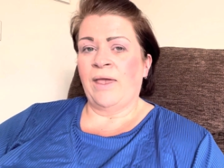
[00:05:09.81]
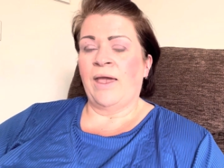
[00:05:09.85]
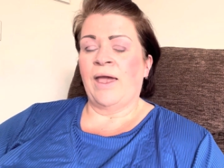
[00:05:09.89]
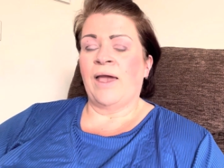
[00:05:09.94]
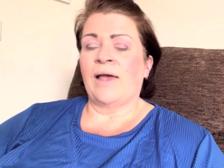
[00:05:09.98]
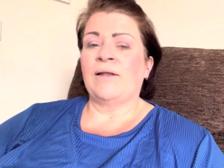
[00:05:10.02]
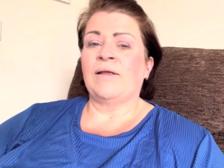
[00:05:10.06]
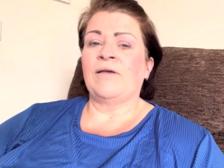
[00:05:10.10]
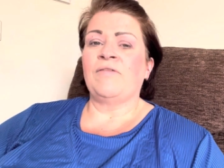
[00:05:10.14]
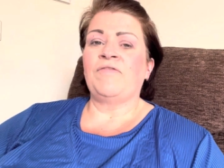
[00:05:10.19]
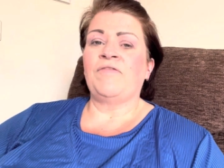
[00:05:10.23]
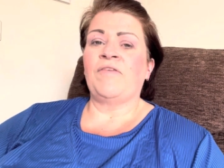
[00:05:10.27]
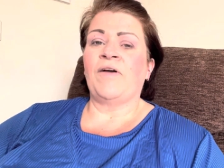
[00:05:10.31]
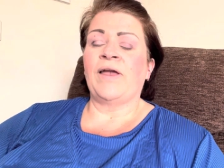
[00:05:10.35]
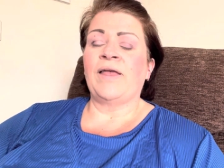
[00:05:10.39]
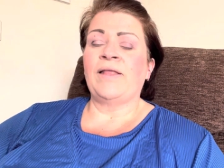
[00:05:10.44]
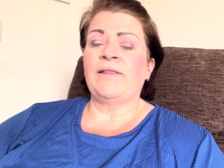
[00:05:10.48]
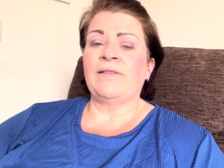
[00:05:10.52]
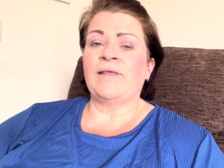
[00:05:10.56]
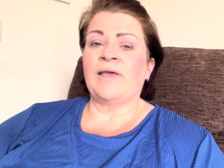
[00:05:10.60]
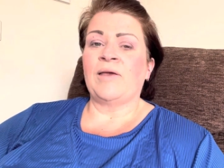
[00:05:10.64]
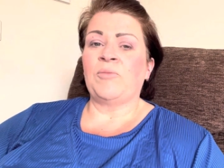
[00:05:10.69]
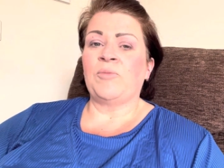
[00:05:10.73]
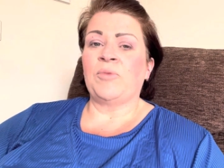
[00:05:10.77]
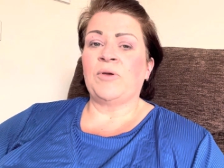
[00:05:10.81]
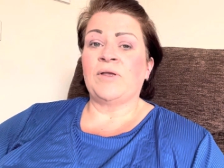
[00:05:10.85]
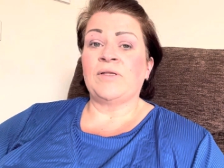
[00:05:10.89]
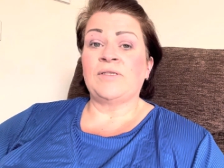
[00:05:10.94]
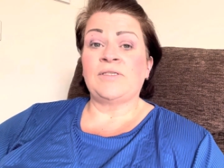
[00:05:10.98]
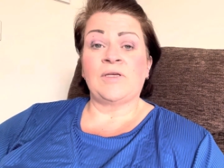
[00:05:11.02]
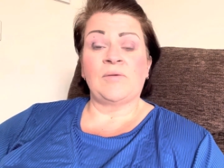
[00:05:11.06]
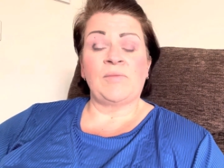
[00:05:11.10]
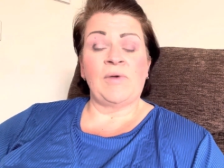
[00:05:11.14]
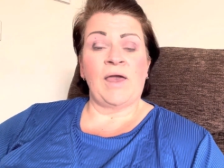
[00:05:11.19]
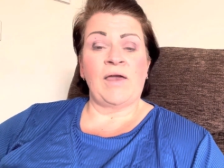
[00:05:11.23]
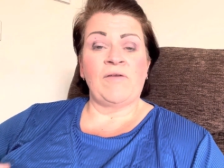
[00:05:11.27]
And I find then, because
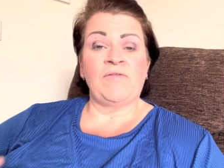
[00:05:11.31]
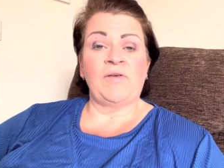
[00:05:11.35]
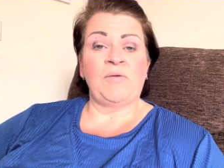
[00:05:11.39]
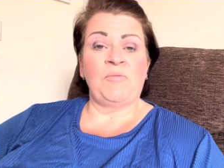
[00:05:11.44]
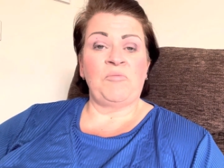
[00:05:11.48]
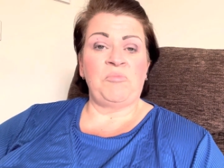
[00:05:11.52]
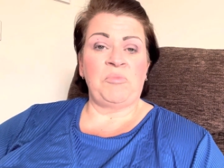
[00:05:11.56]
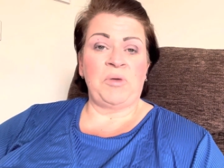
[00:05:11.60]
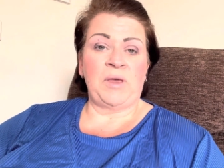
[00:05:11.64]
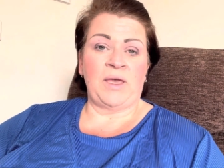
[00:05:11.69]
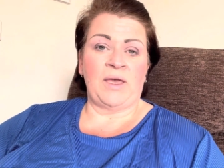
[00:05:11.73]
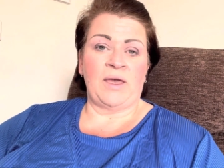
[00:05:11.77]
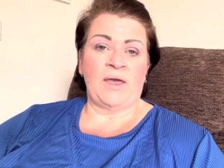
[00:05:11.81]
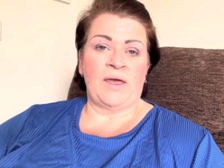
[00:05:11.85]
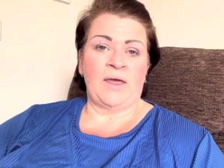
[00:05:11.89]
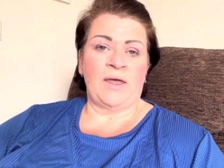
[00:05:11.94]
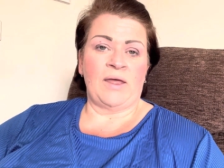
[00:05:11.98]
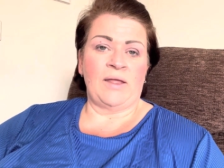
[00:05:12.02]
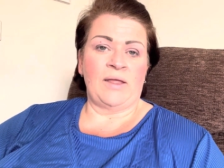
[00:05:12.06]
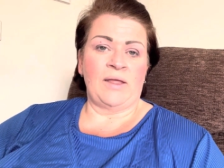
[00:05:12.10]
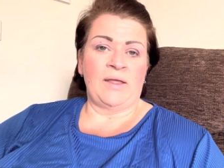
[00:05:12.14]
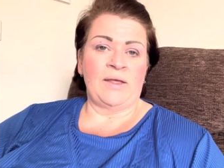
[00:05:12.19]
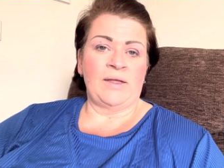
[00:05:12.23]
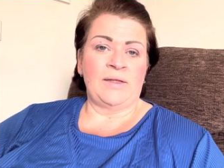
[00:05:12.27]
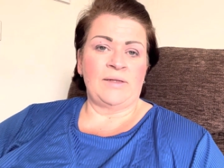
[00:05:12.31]
I'm having bigger,